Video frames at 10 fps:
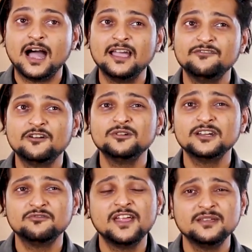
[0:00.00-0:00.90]
I found
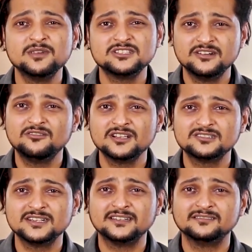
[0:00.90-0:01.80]
it very much
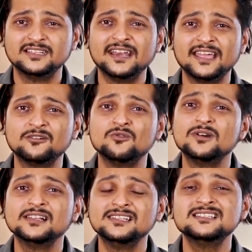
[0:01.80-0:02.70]
interesting. Then I
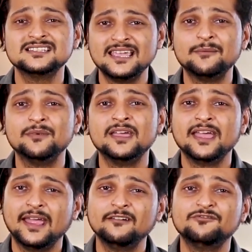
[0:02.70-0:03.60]
googled the same
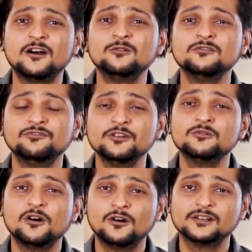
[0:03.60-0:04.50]
and found
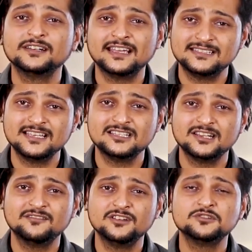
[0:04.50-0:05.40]
few
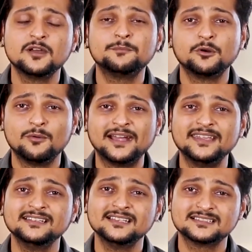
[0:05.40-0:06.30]
organizations which were
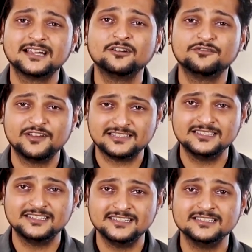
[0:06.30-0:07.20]
providing this kind of
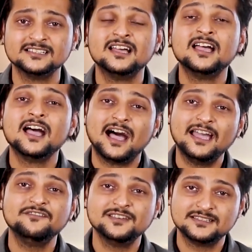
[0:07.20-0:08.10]
facilities.
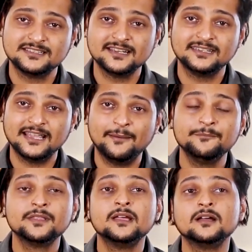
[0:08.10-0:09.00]
I visited
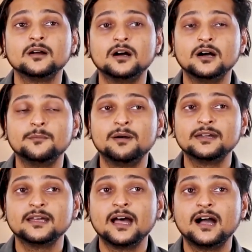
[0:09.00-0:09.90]
them,
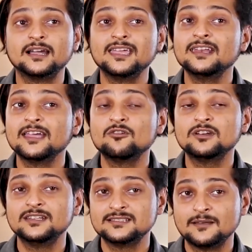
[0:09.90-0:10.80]
but again I
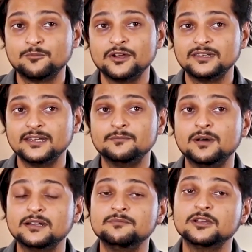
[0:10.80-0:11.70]
got disappointed,
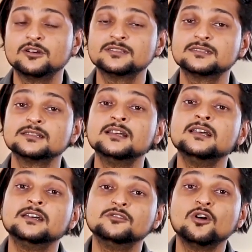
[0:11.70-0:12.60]
but because
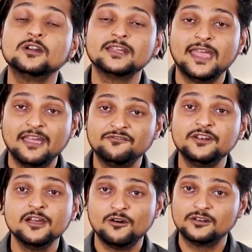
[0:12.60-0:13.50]
not
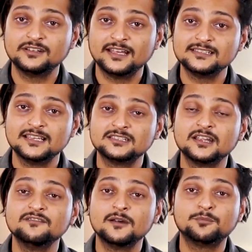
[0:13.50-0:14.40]
every
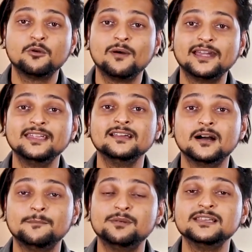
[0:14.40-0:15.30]
organization were providing
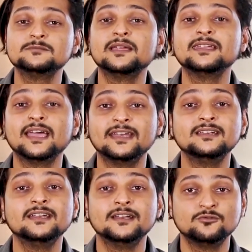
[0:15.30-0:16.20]
a placement
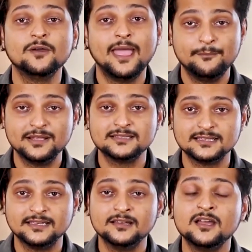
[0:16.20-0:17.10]
guaranteed into
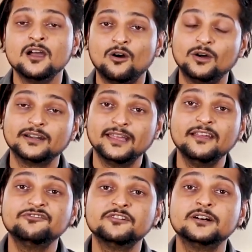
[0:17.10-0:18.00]
MNC, or
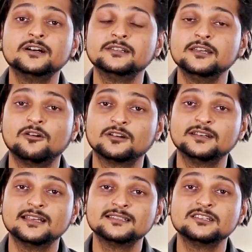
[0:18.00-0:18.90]
if the
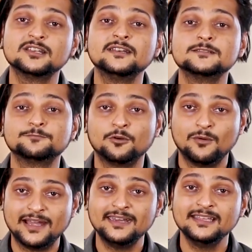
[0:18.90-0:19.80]
organization is
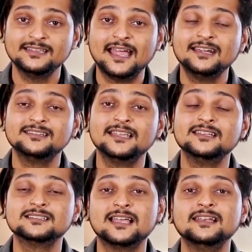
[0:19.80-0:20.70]
providing that, then
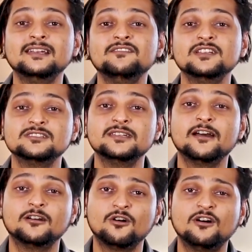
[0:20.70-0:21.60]
the salary which they
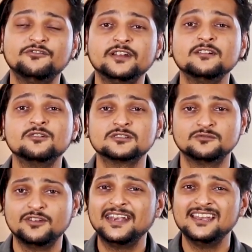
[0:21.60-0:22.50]
are offering was
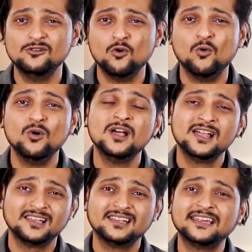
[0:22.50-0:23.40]
very low,
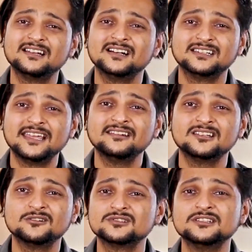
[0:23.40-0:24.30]
like
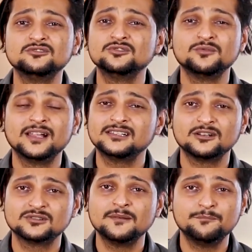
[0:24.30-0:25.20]
10,000 to
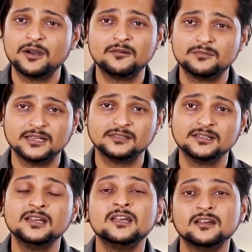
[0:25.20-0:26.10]
12,000 per month,
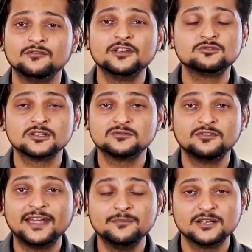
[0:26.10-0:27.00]
which was
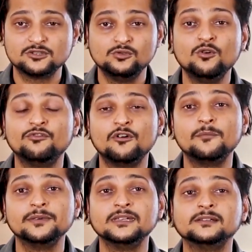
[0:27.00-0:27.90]
very much low
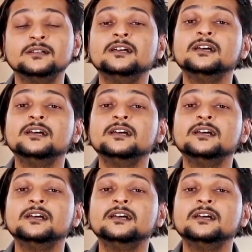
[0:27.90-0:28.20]
for me.